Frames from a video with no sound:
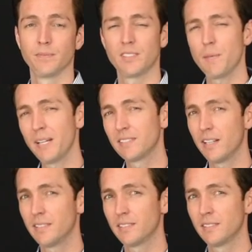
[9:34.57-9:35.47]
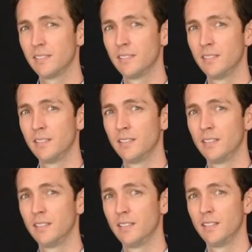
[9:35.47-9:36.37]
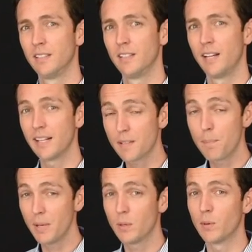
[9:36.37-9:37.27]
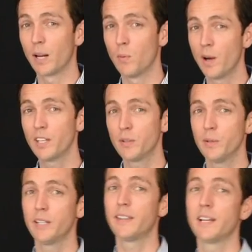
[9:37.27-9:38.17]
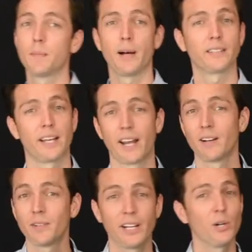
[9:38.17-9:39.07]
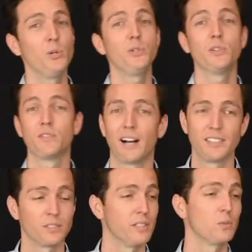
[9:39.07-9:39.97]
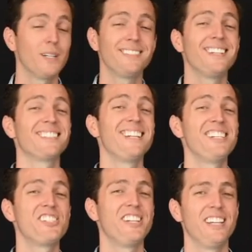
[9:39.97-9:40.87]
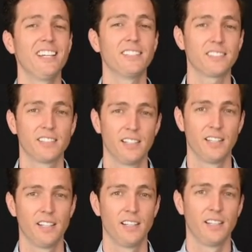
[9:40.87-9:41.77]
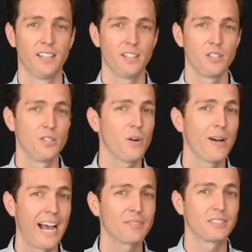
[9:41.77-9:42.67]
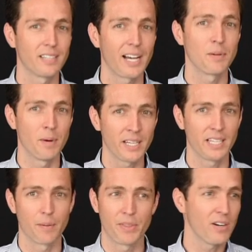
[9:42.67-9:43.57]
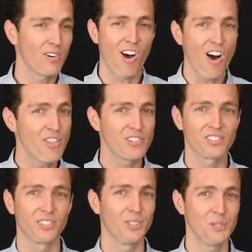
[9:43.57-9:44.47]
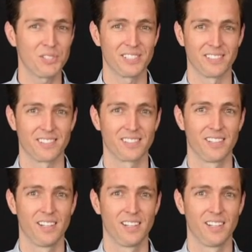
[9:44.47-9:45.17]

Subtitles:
Does that make sense? That's a big one. I want you to really think about that. I don't care who your advisor is, what designation he is. You don't have to tie your money up. There are other solutions.